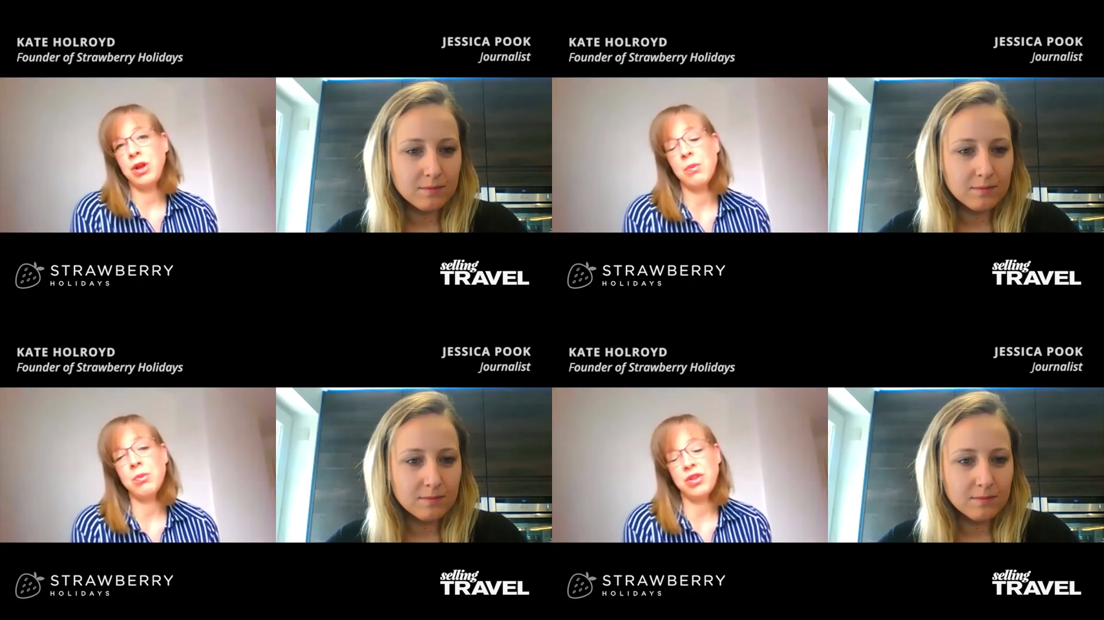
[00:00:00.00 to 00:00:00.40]

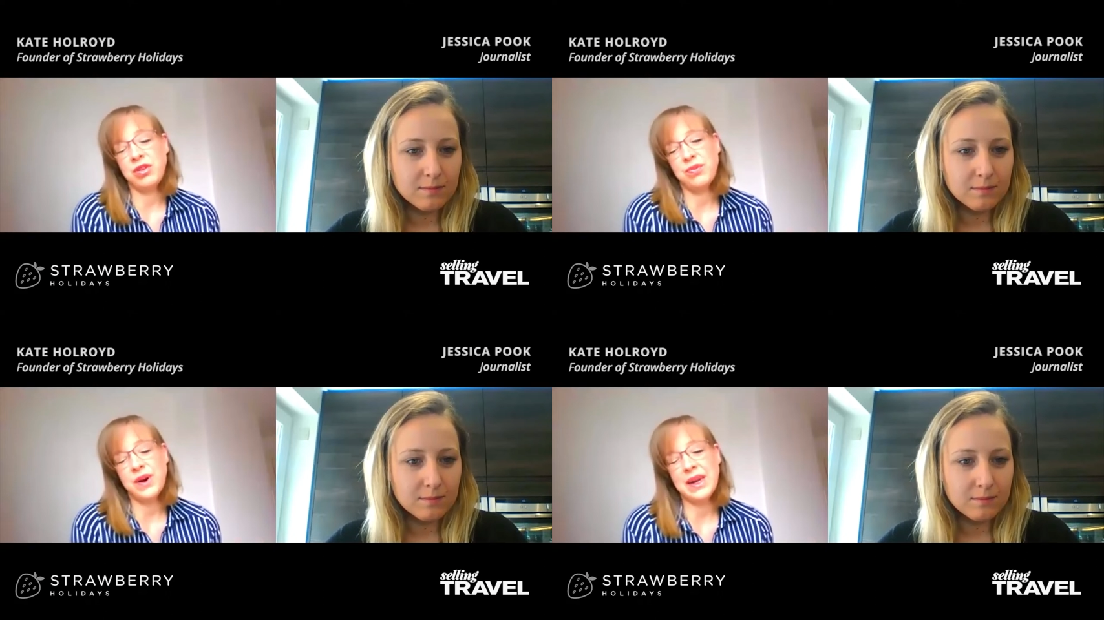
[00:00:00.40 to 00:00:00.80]
Speaker 1: you know, Monday
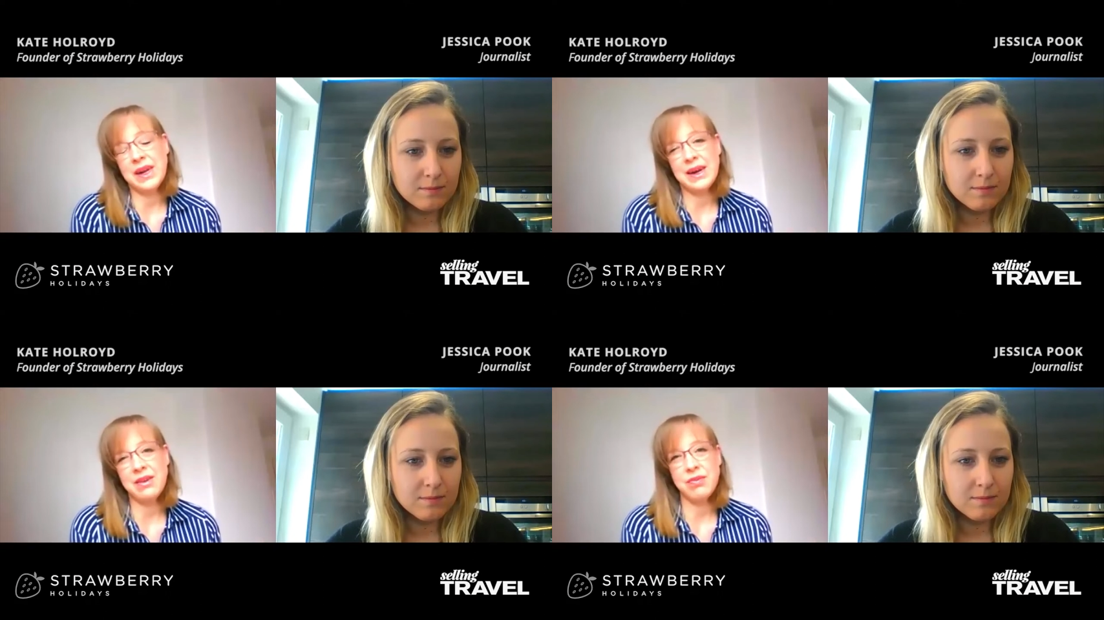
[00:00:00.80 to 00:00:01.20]
to Friday,
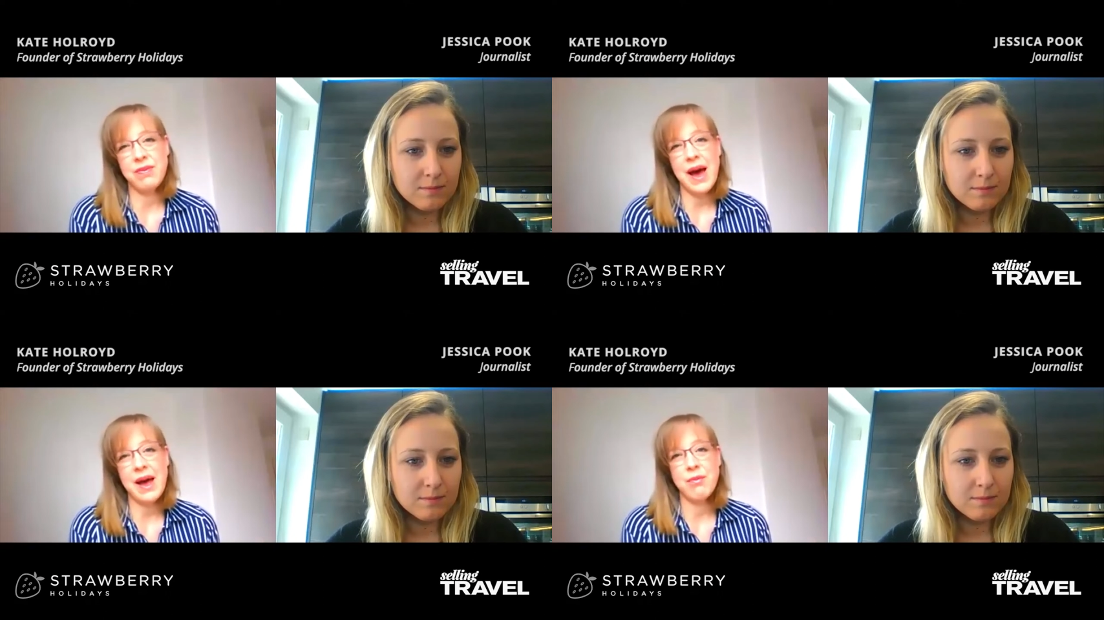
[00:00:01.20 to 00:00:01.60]
nine to
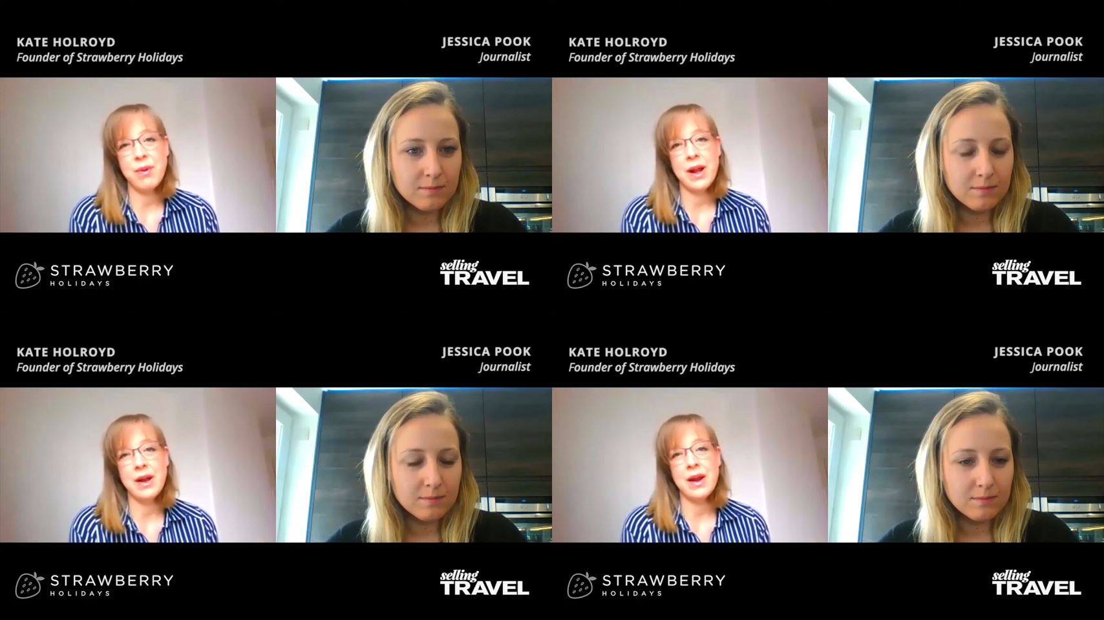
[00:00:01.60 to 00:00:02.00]
five,
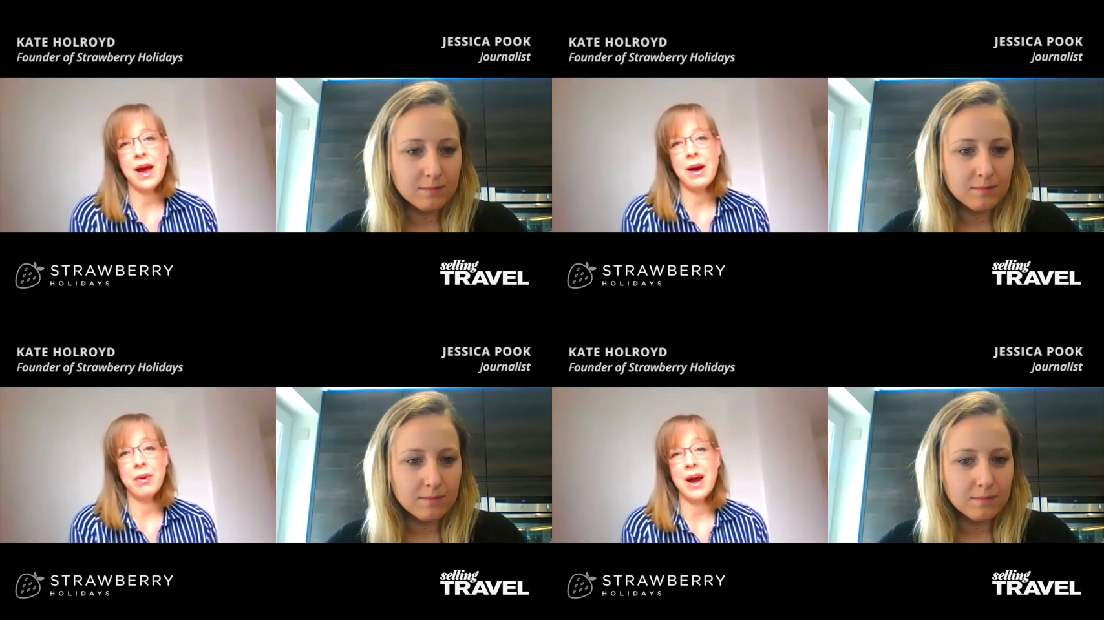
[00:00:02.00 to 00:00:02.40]
when
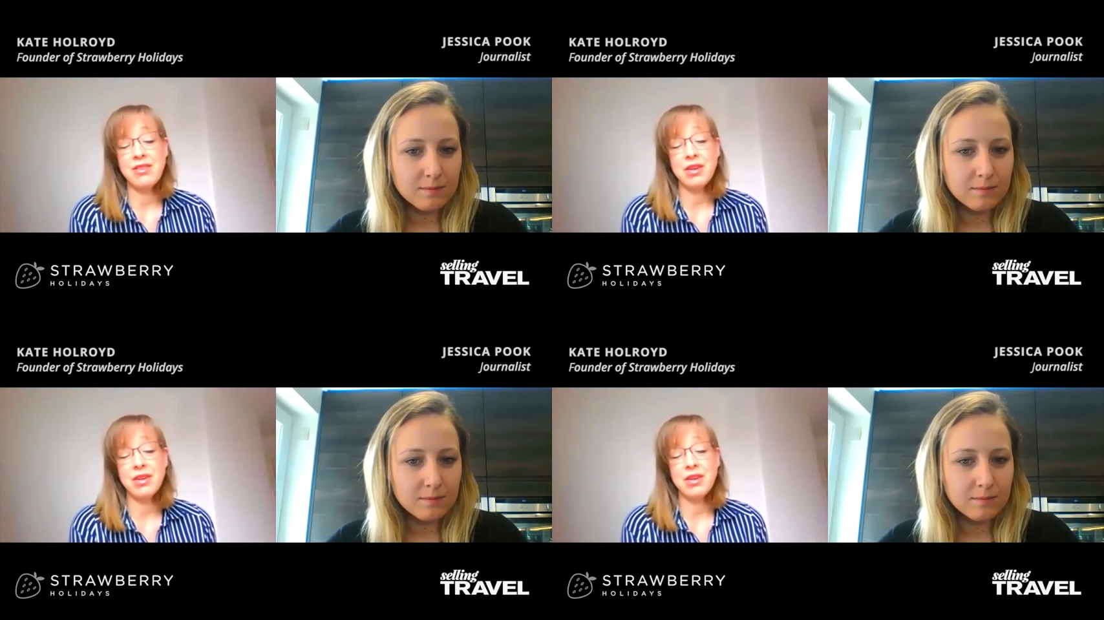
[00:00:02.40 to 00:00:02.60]
our ideal